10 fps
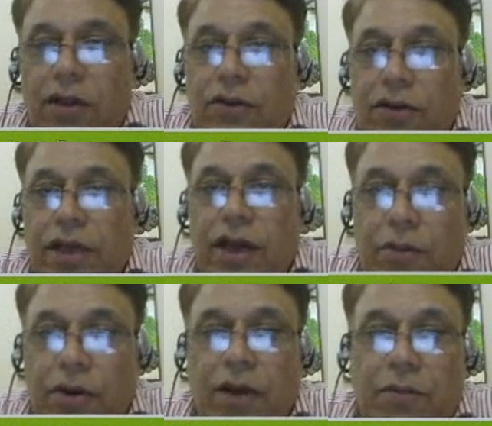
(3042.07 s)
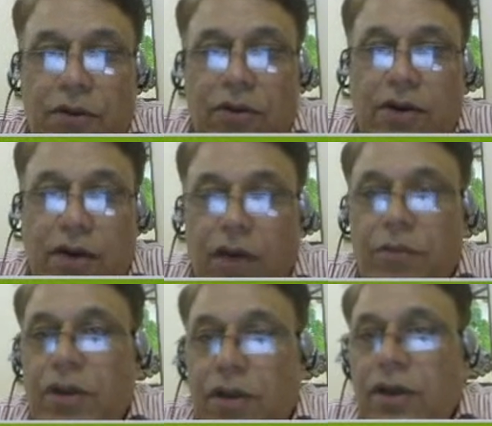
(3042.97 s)
so they are become your
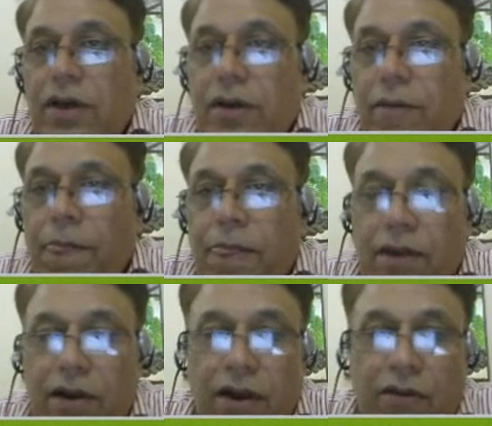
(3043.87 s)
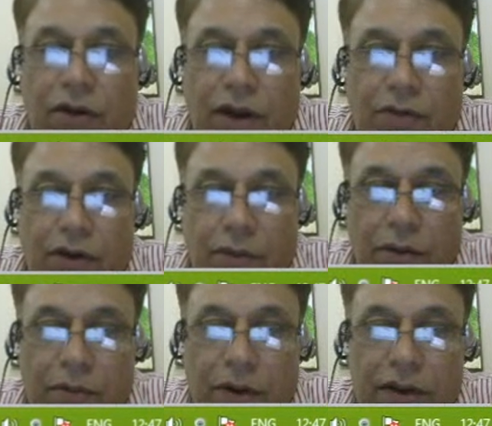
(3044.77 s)
the general
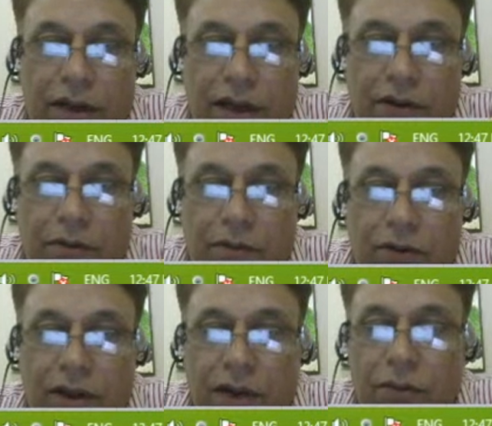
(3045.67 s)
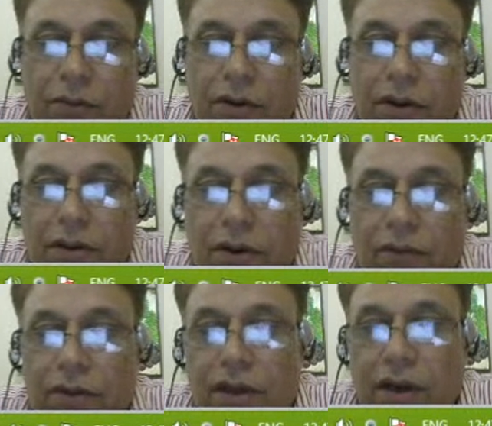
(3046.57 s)
environment. But here we are more concerned
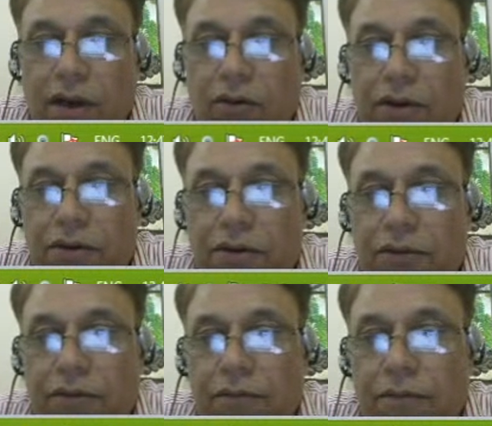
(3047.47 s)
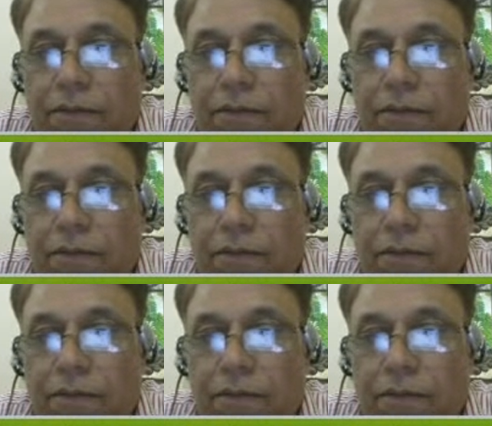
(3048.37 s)
with the regulators